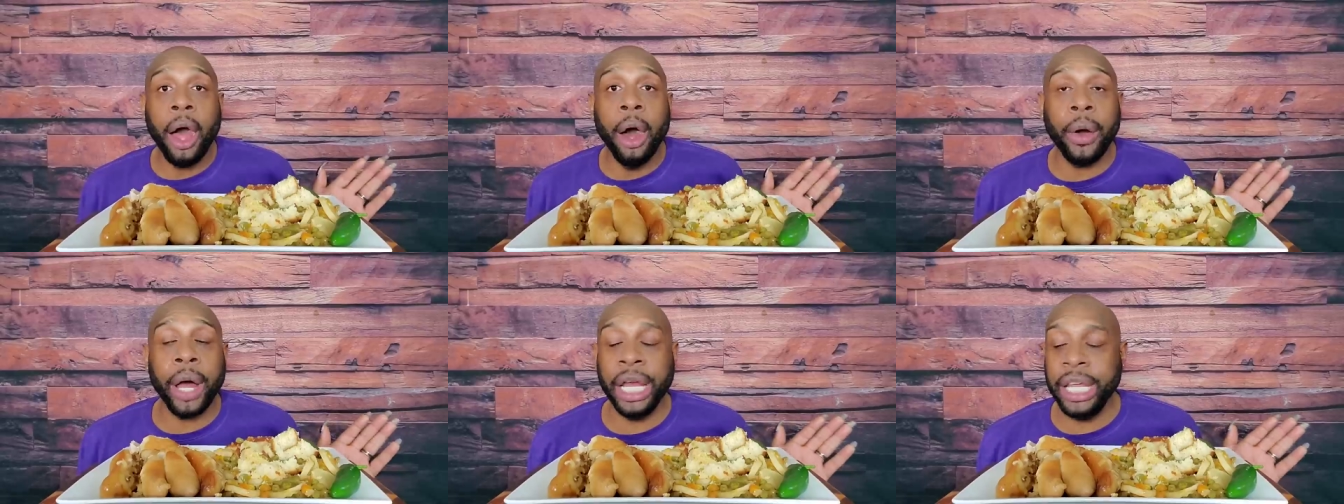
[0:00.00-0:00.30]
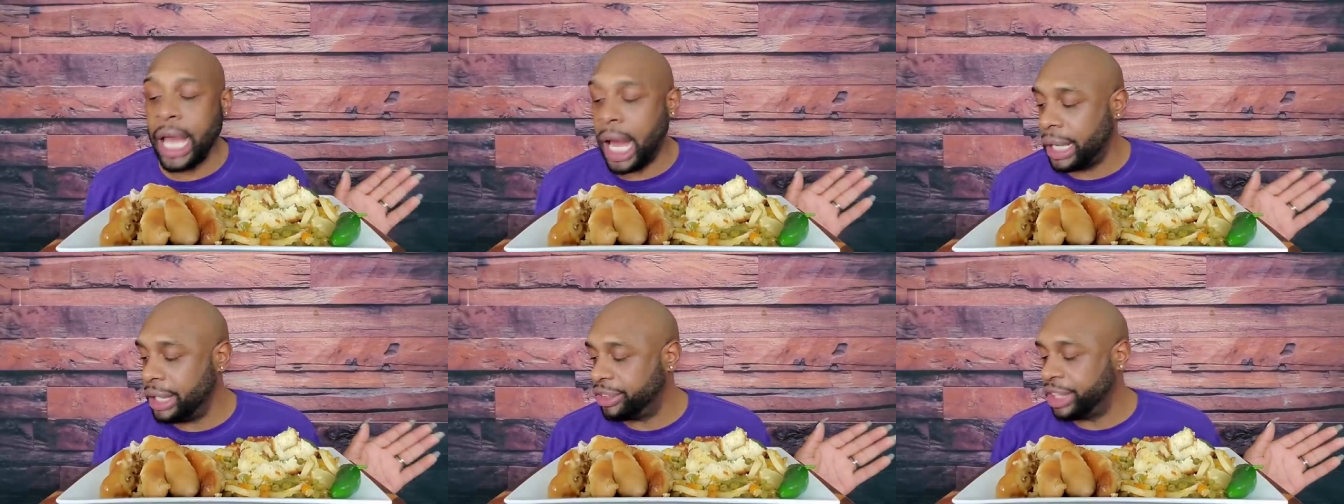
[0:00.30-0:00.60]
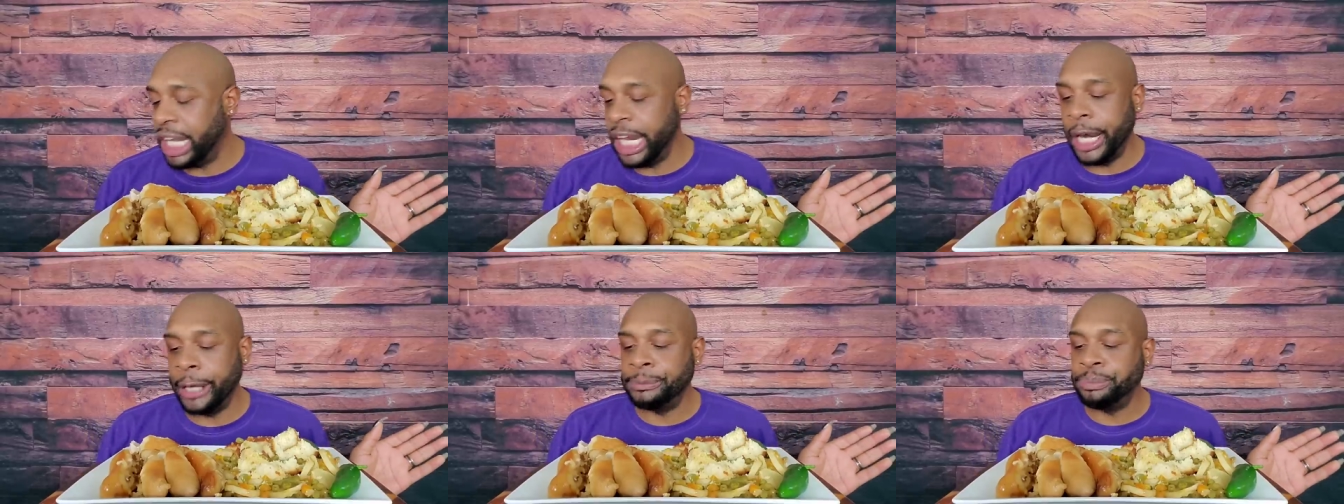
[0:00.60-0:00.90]
Okay, y'all,
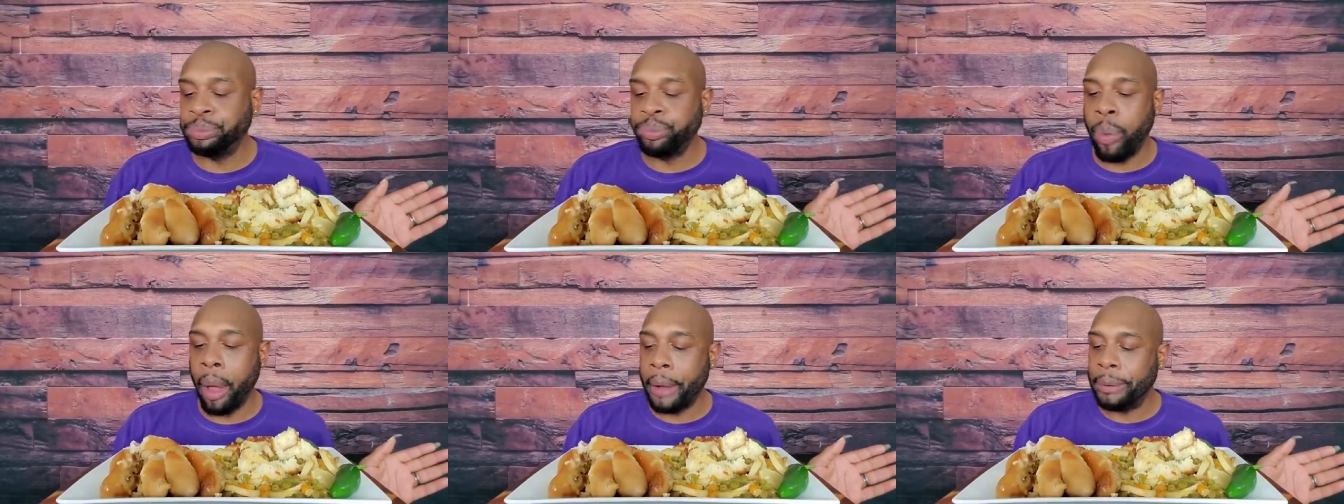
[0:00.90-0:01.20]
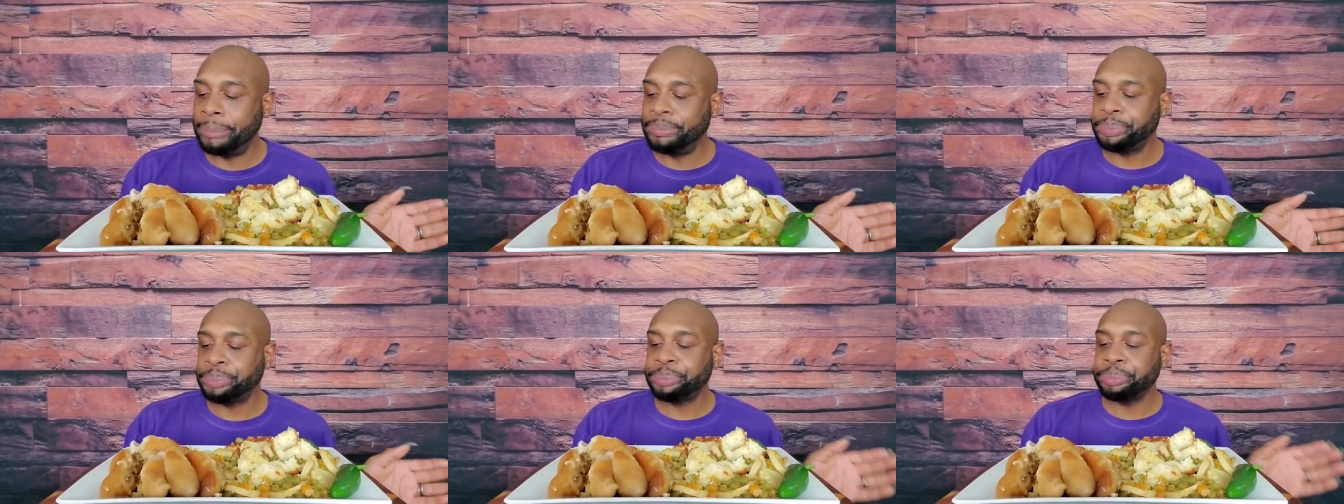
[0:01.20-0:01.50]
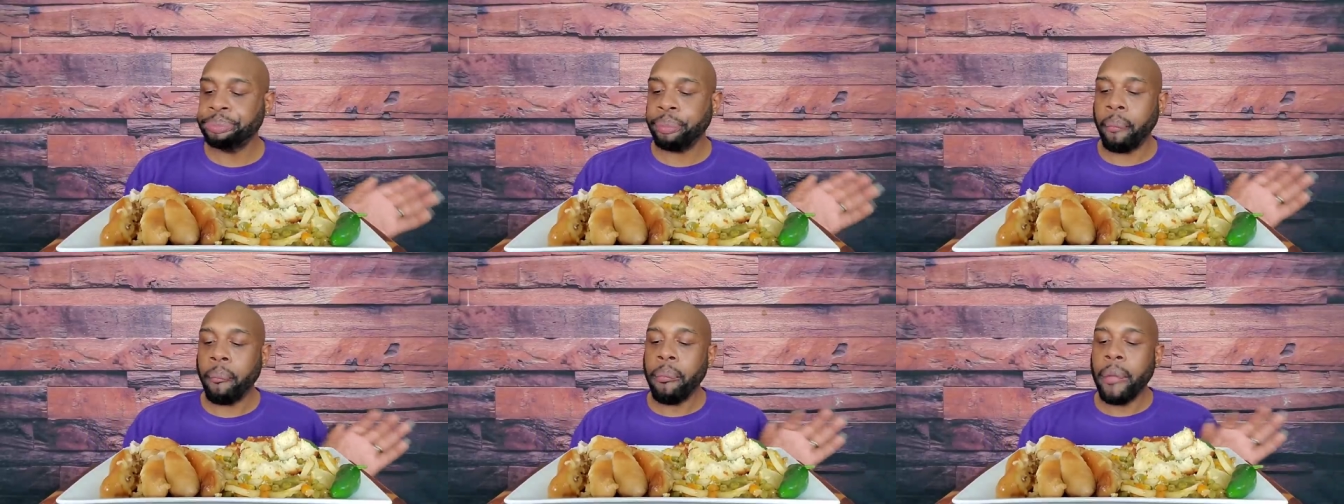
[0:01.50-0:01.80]
let's get it.
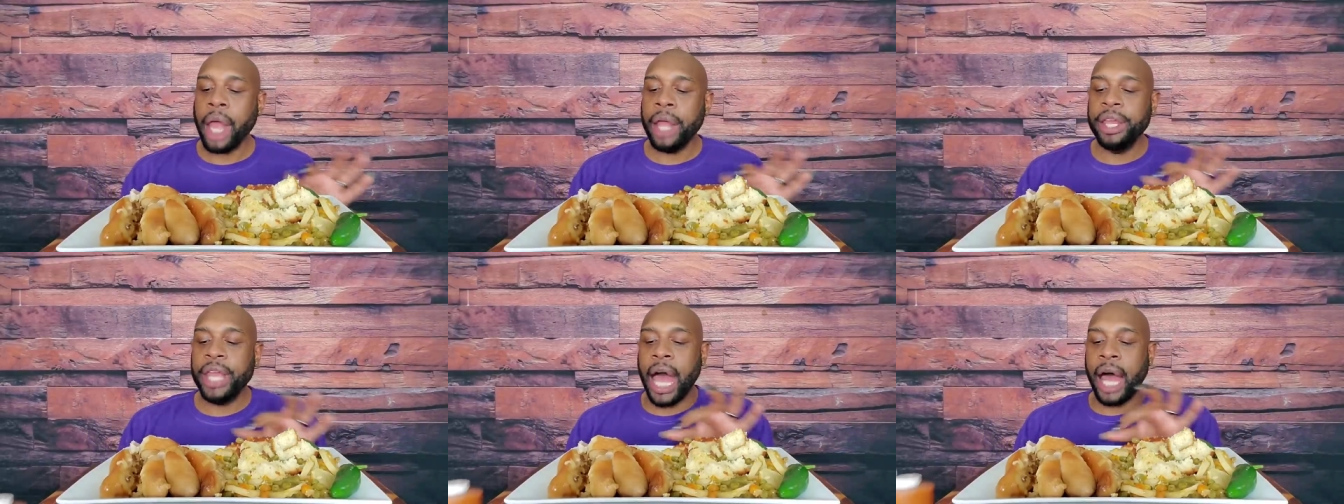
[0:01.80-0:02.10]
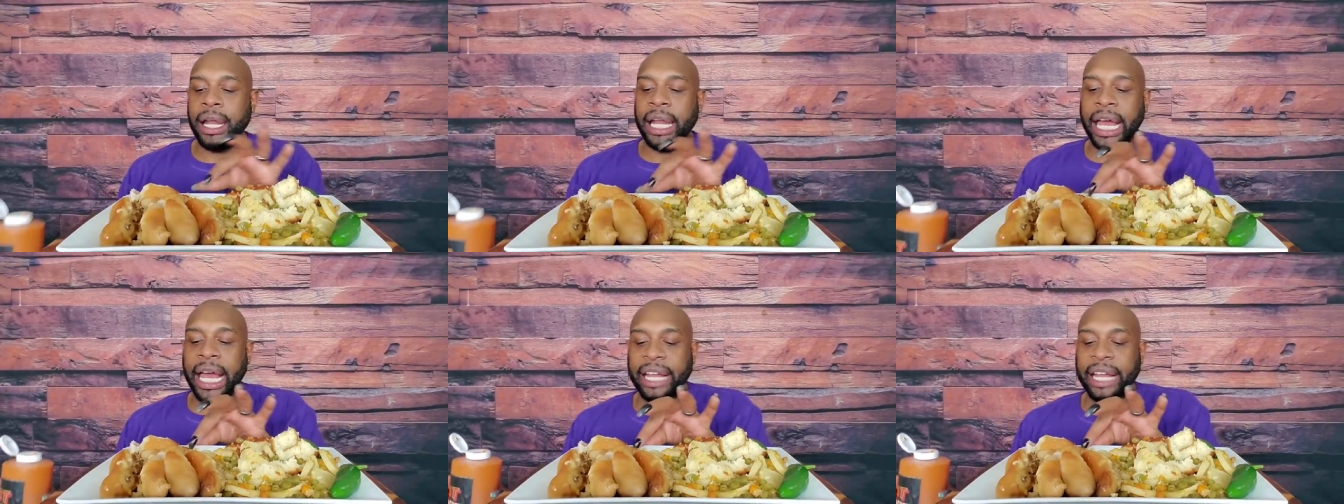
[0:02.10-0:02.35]
Y'all,